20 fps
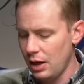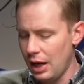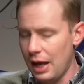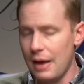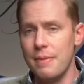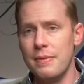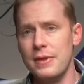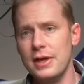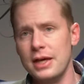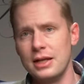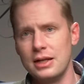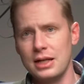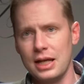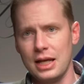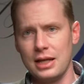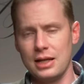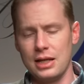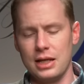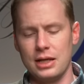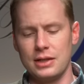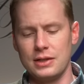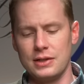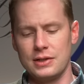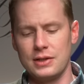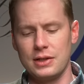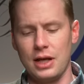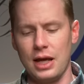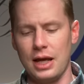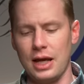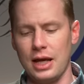And then it
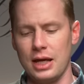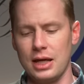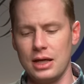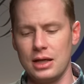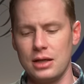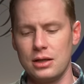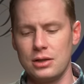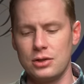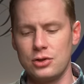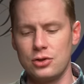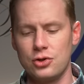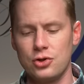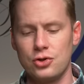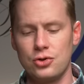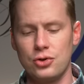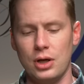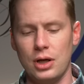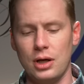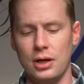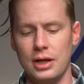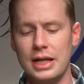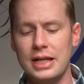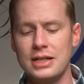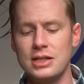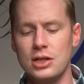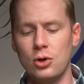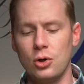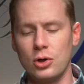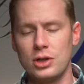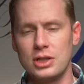is a
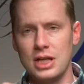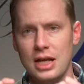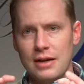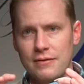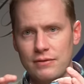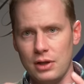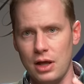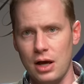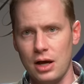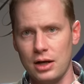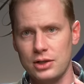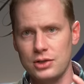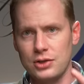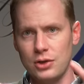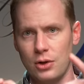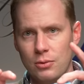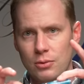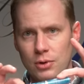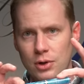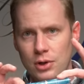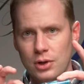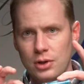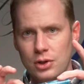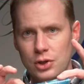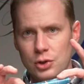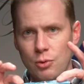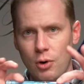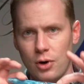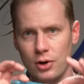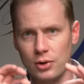hook safe lock. So
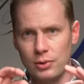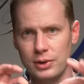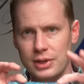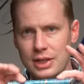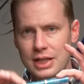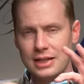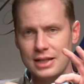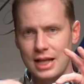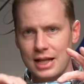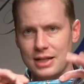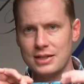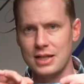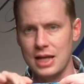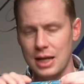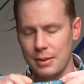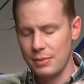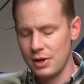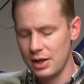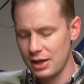you are going to get that same